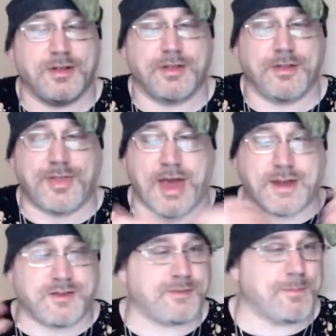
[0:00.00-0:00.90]
that
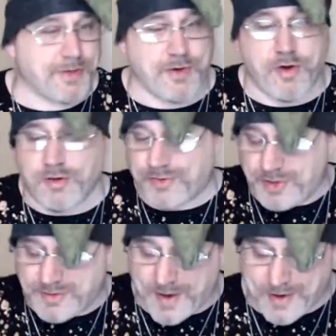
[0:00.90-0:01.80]
is Mother Earth, the
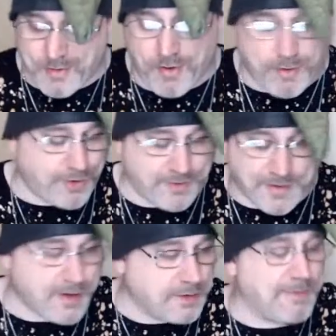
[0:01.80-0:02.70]
entire Earth. It's
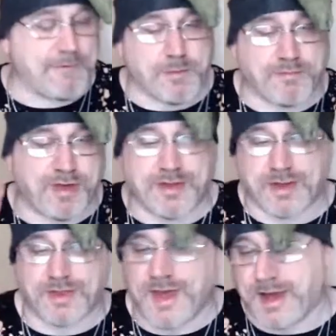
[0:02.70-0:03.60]
like a living, breathing
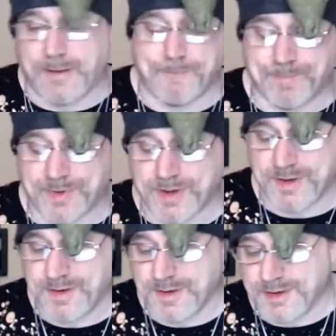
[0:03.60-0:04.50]
thing.
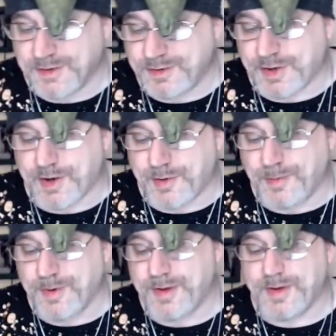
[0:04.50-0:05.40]
You know,
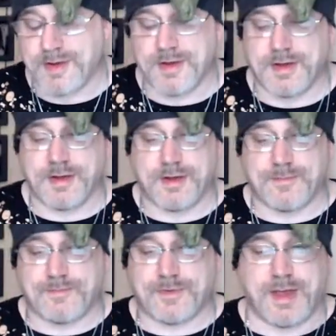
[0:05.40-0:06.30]

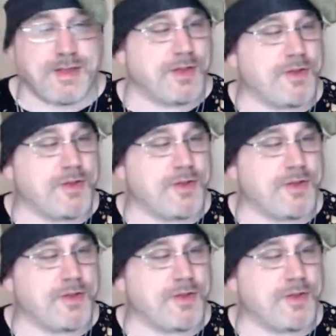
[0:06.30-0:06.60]
and then the